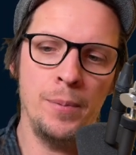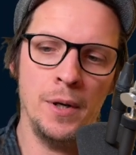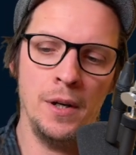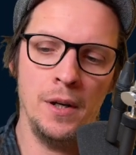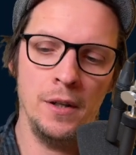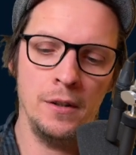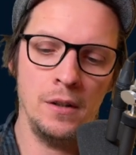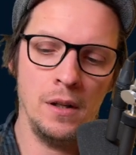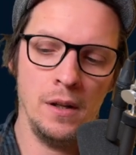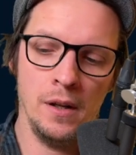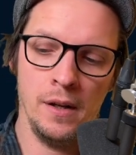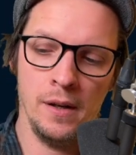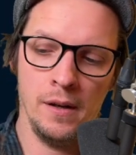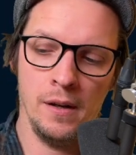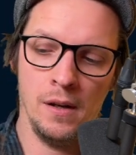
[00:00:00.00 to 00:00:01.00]
but
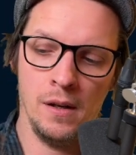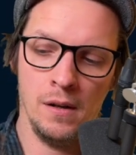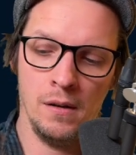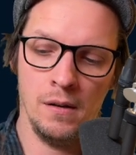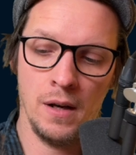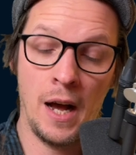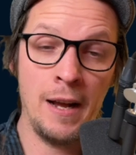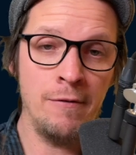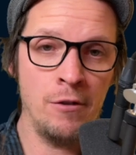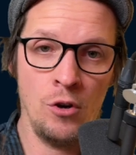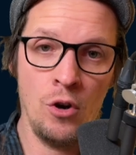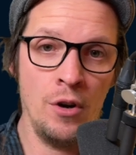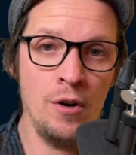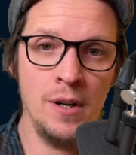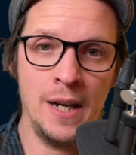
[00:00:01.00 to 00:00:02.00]
uh, i've
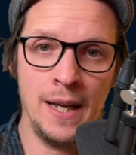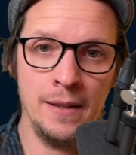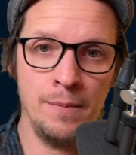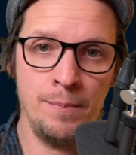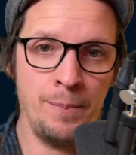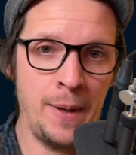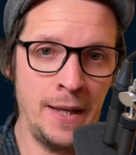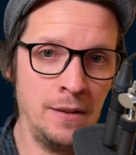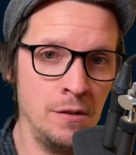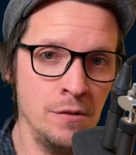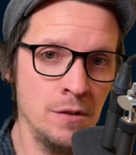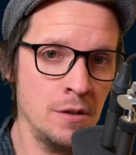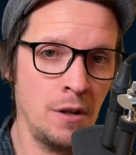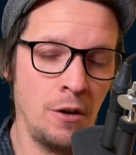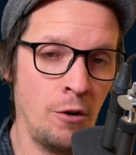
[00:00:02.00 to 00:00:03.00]
learned that
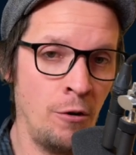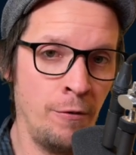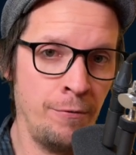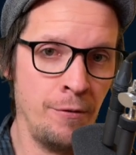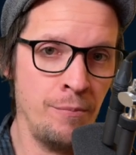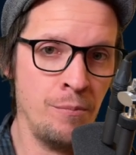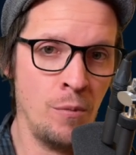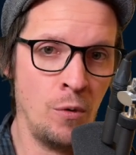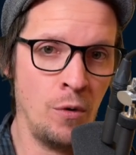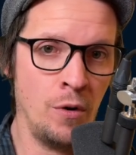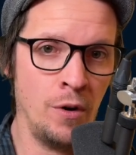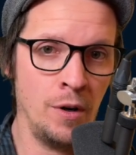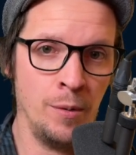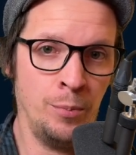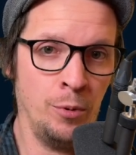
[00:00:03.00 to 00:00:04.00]
patterns are often
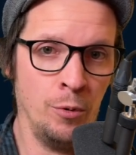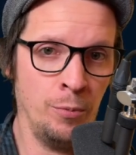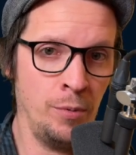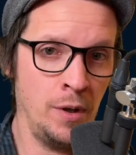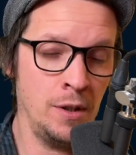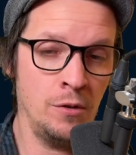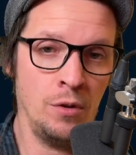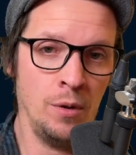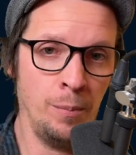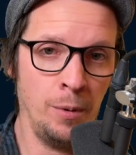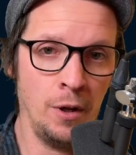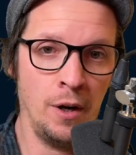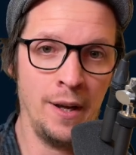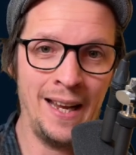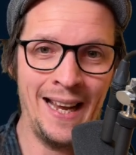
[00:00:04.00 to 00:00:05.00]
more appropriate to
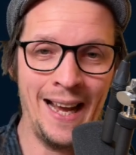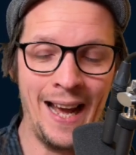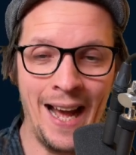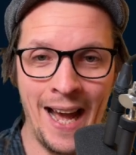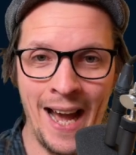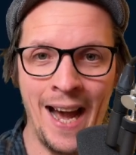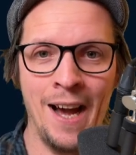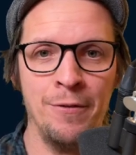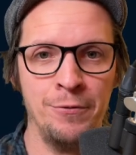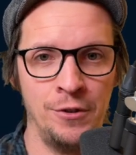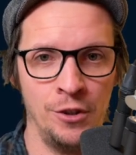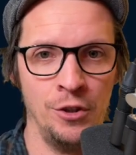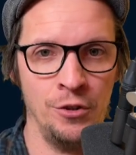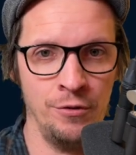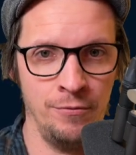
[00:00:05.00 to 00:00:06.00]
apply
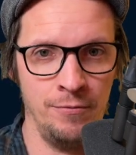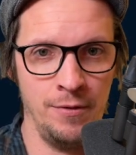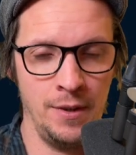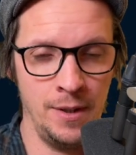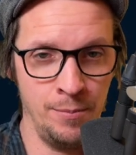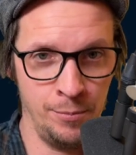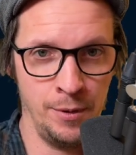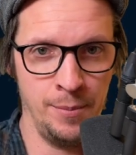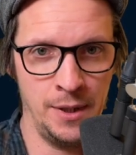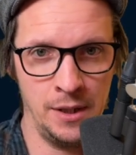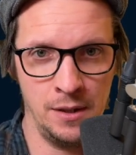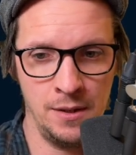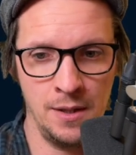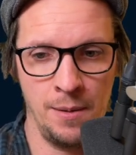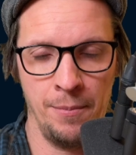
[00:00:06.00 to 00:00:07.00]
after you've
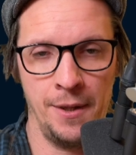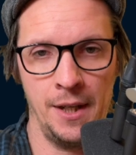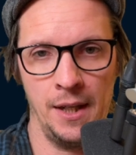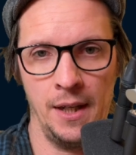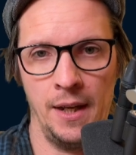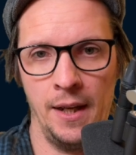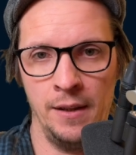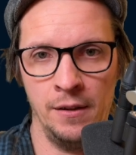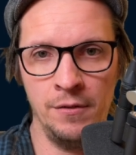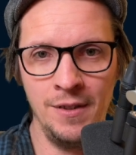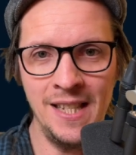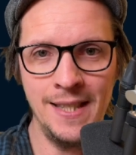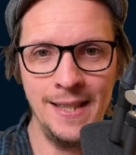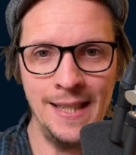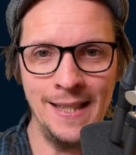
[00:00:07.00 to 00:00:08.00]
implemented something. And the
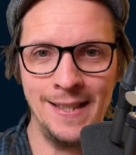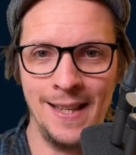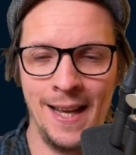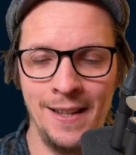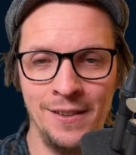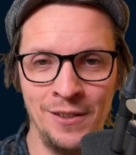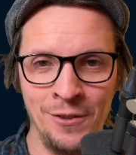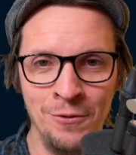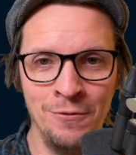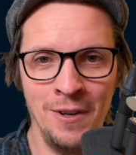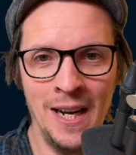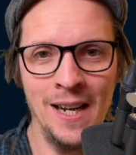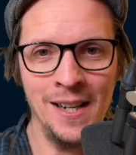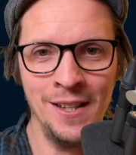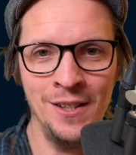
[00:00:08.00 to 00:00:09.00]
reason is that you
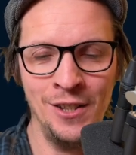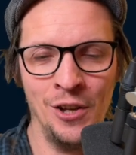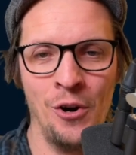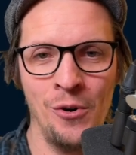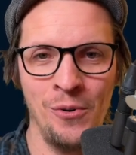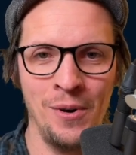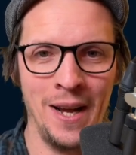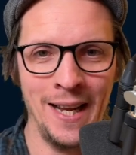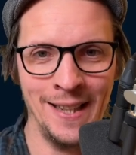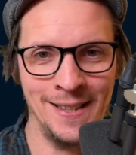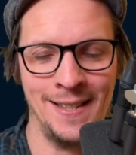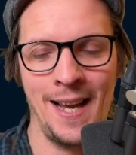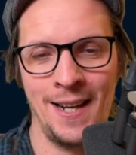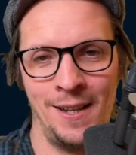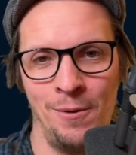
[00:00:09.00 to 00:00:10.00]
really know
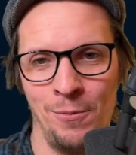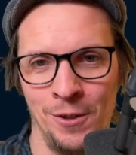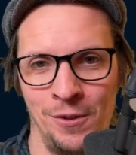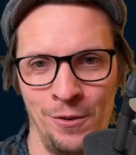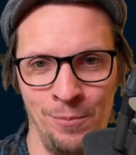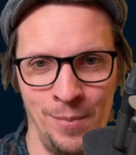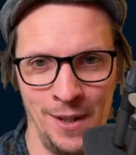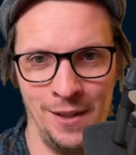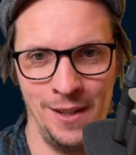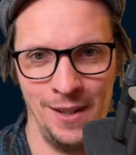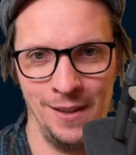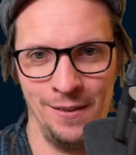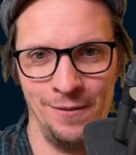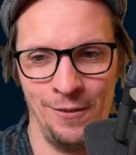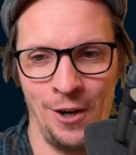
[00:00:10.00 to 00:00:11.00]
exactly what you're
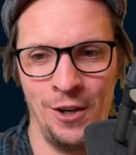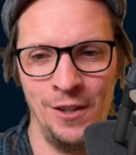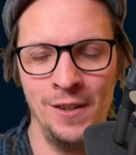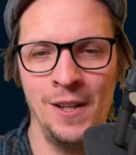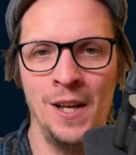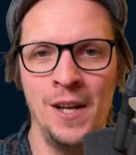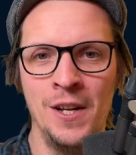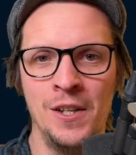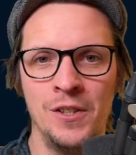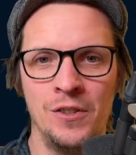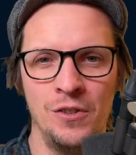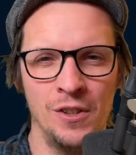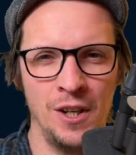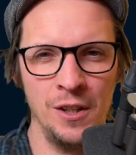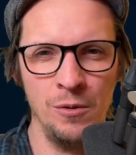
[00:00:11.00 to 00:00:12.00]
building, right?
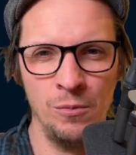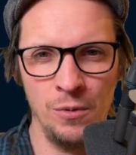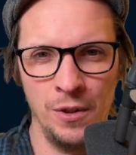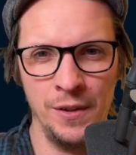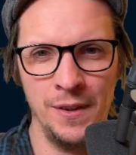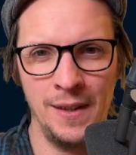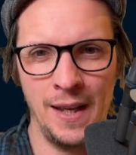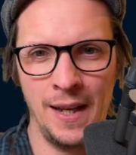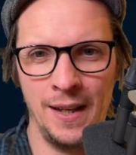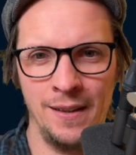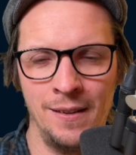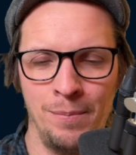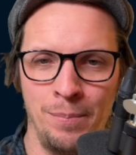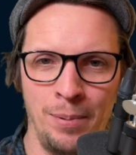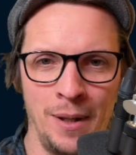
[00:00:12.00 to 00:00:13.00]
So you kind of want
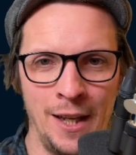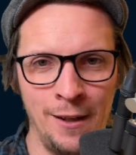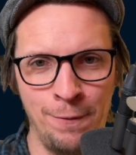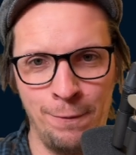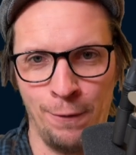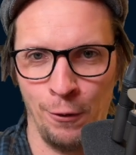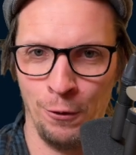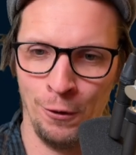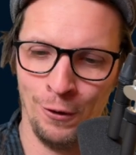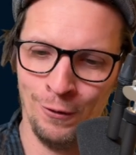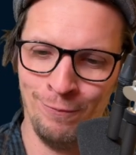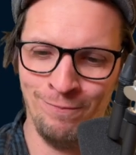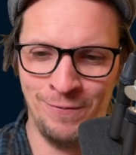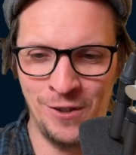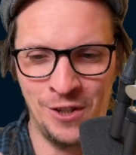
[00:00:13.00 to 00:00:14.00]
that
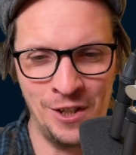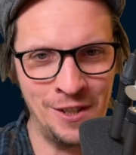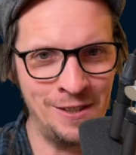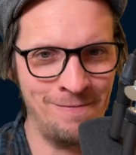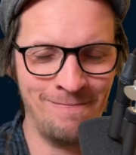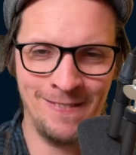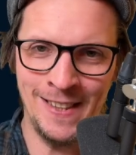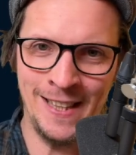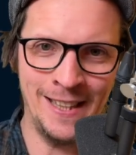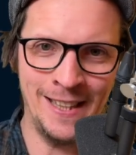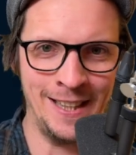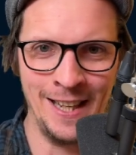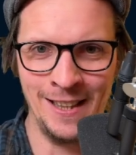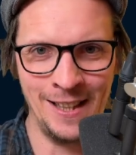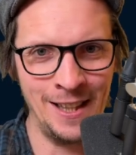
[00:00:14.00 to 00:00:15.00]
playful, just
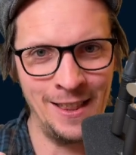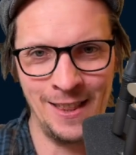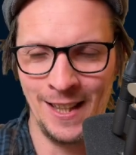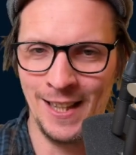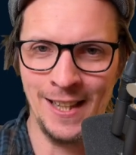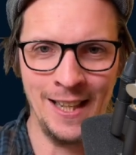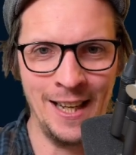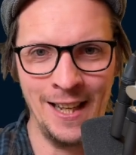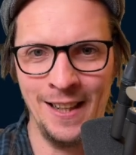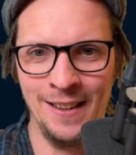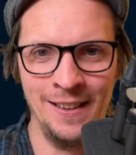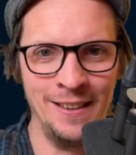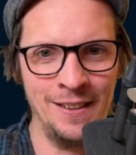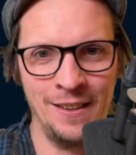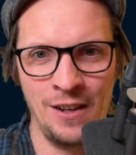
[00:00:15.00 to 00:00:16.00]
get the thing
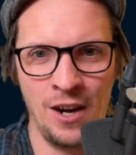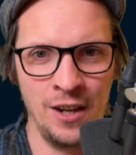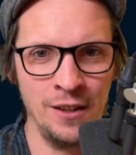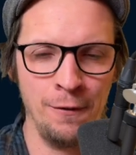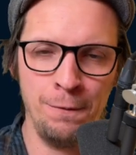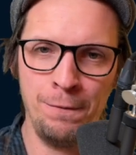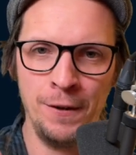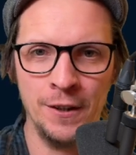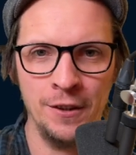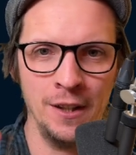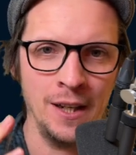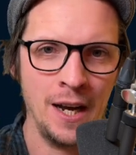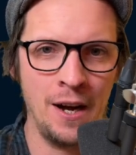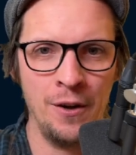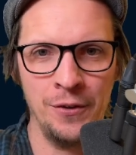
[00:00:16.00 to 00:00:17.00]
in, kind of
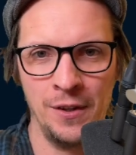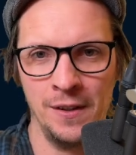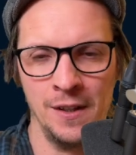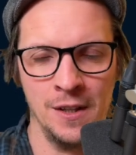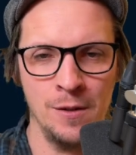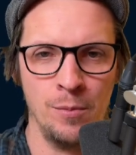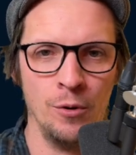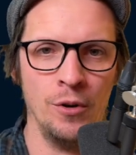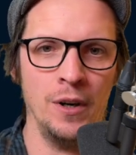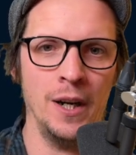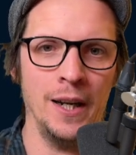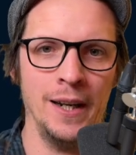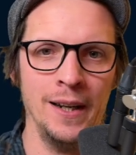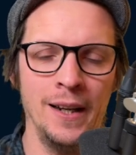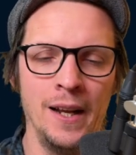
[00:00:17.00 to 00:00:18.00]
figuring out and
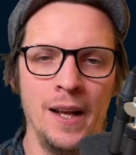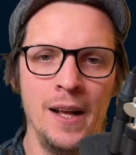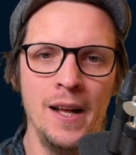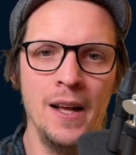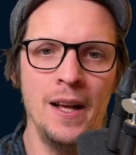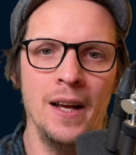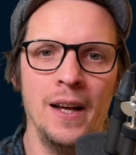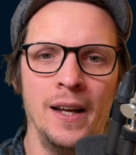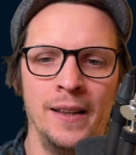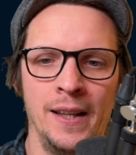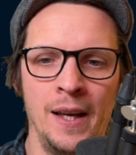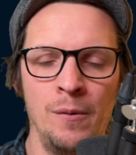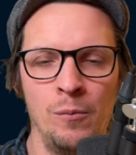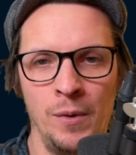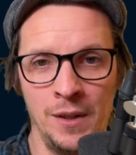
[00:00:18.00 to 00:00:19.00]
exploring. And
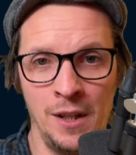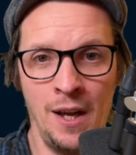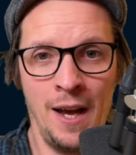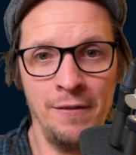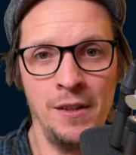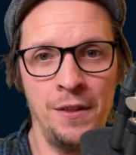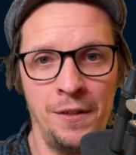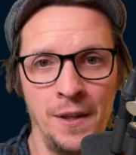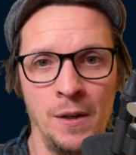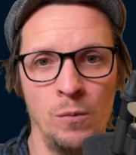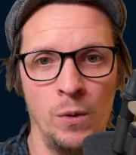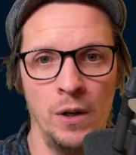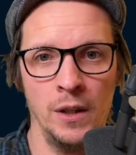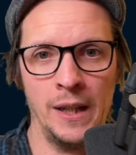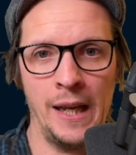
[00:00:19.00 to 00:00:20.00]
then when you have the
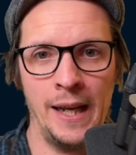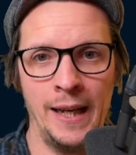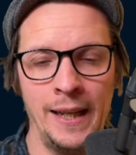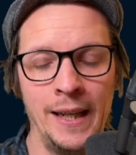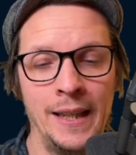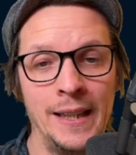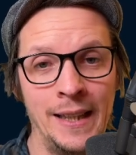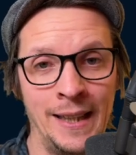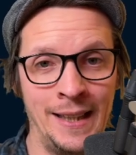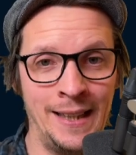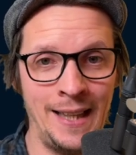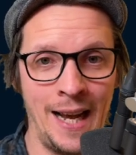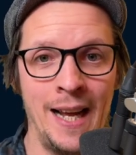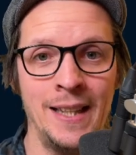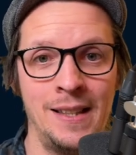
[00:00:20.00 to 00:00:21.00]
thing working,
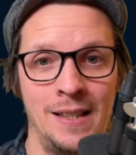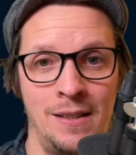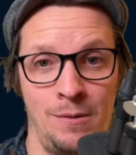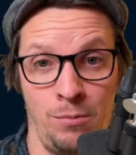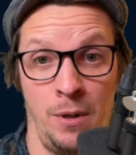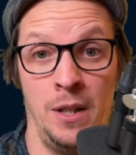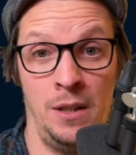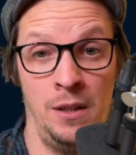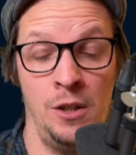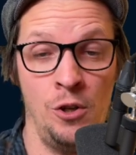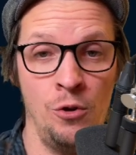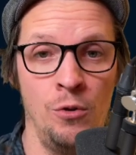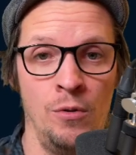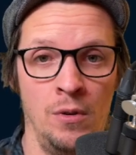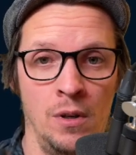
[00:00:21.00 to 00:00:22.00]
that's when
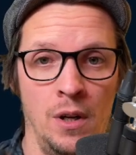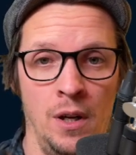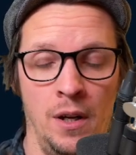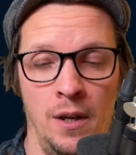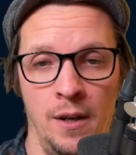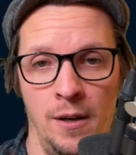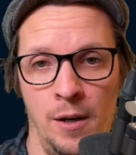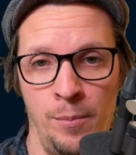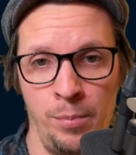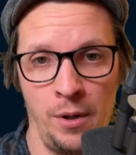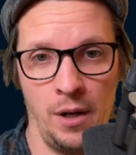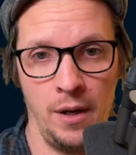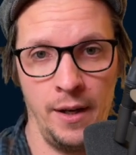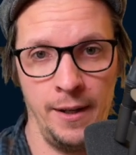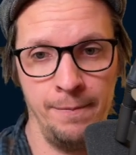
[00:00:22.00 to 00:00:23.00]
you uh,
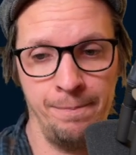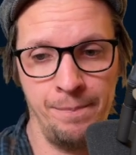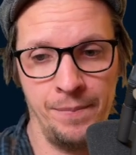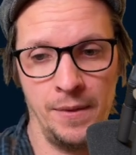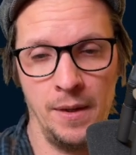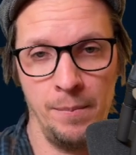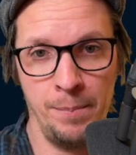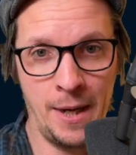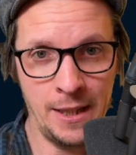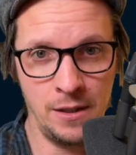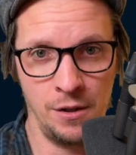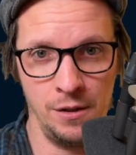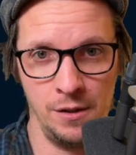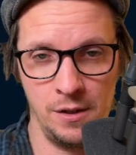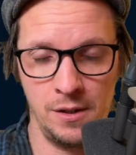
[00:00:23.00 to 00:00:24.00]
apply
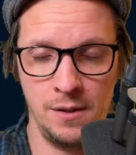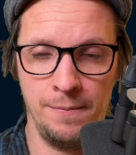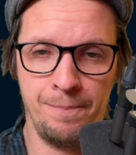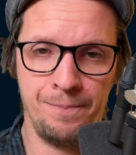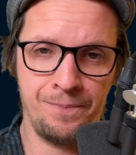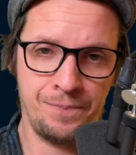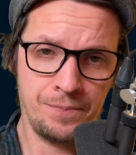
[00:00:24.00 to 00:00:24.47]
patterns.